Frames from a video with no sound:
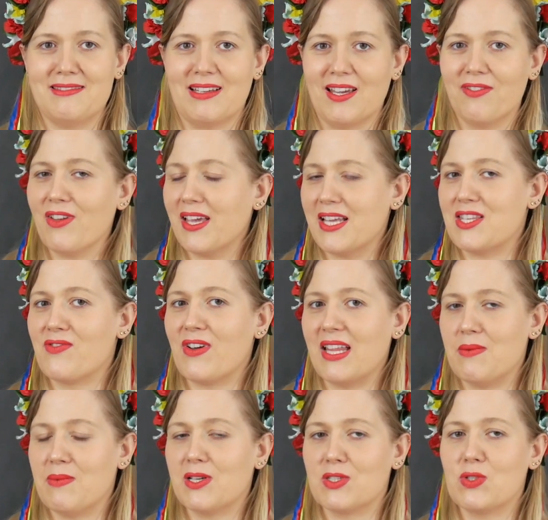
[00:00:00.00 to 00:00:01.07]
I think it's
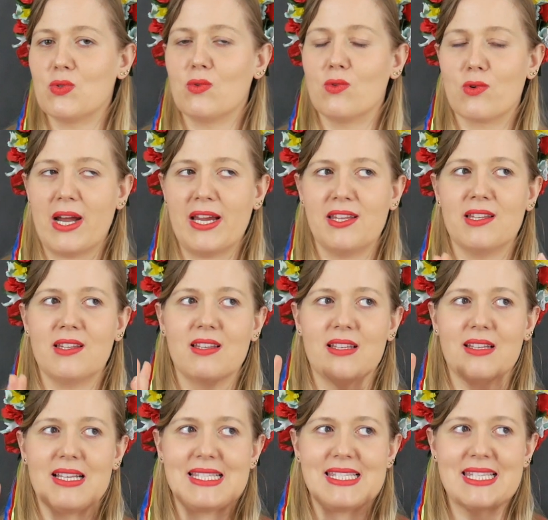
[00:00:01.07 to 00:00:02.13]
funny because you write
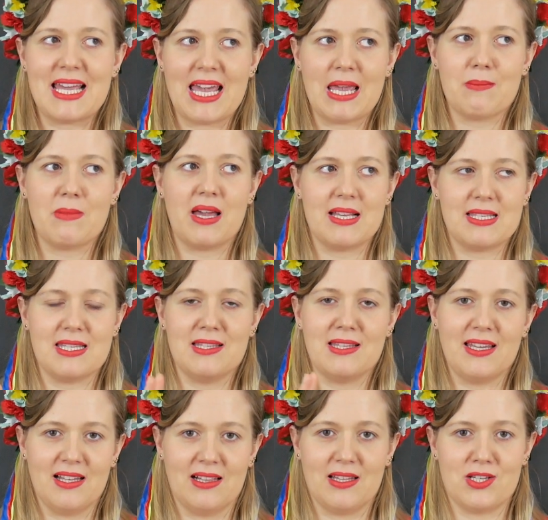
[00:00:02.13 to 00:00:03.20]
it the same as in
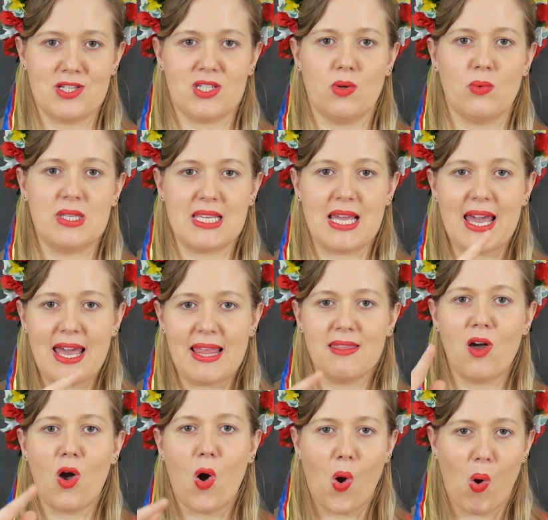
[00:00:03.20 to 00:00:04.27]
English, so it's
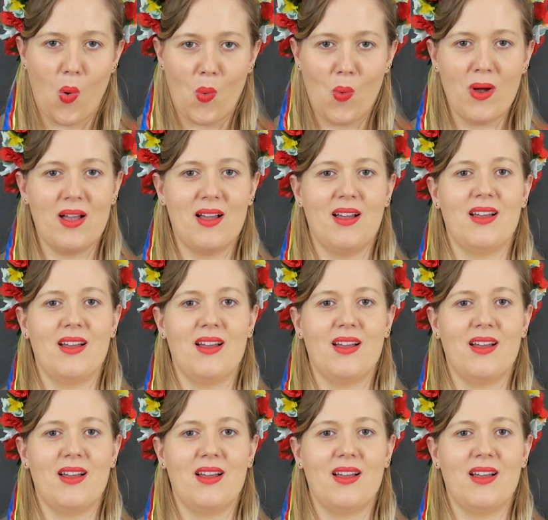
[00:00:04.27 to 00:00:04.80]
N-O.